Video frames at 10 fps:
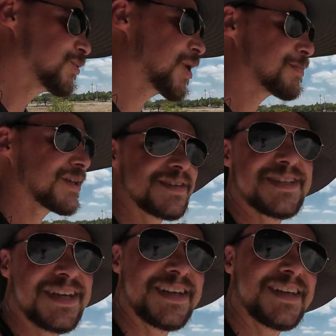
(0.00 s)

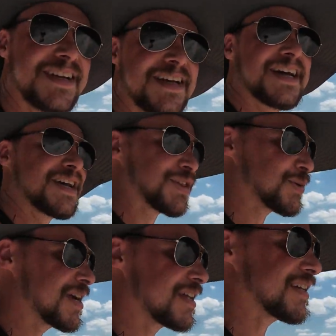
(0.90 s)
weapons at the
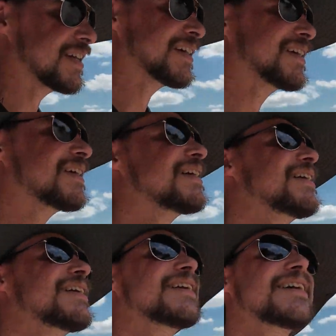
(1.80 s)
ready
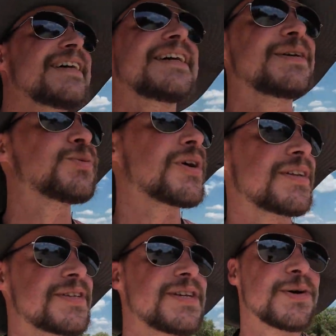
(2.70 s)
and
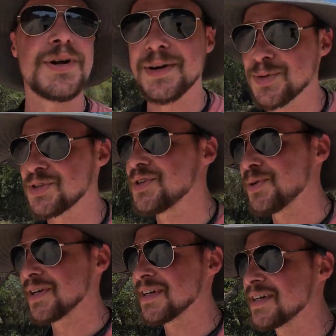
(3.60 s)
wanted to know what I was
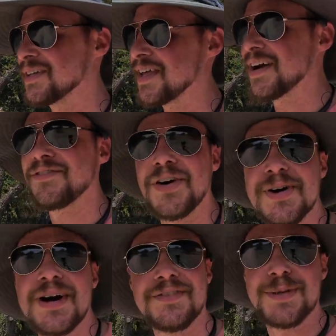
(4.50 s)
doing that
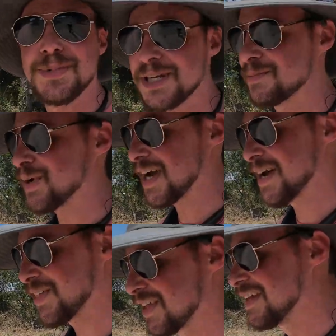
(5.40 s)
far off the beaten
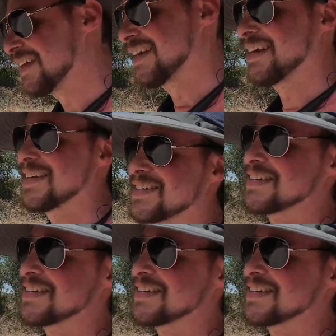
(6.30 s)
path. I was